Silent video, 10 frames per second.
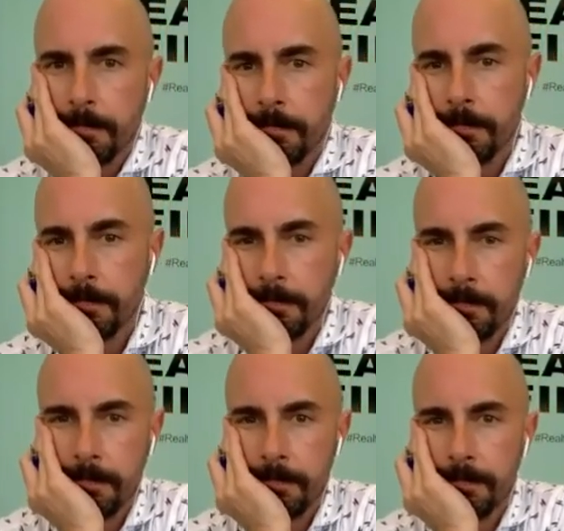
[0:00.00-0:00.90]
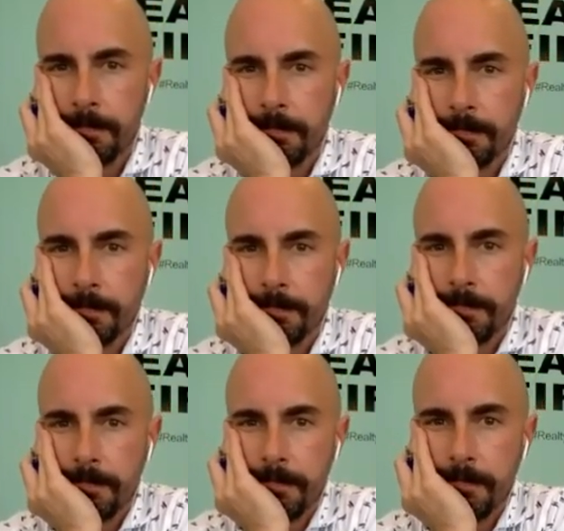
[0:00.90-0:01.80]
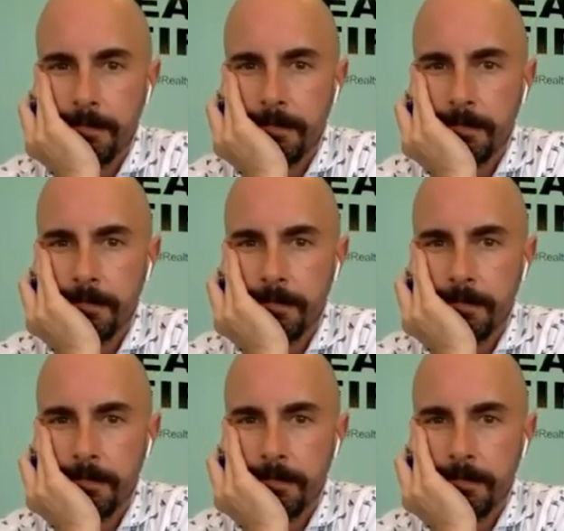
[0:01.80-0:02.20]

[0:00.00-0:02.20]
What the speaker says: (silent)